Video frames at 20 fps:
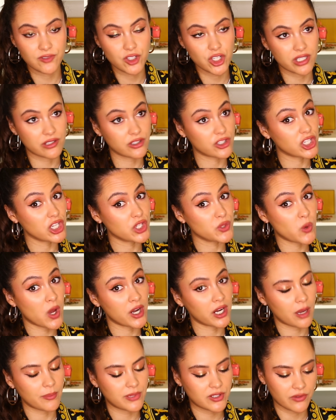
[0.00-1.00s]
She's
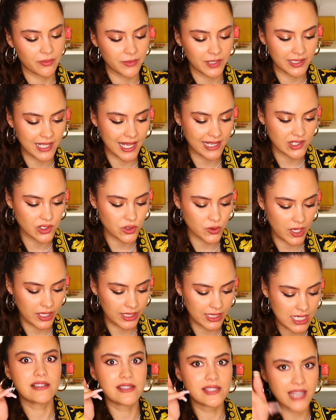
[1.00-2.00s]
one-upped from the last one.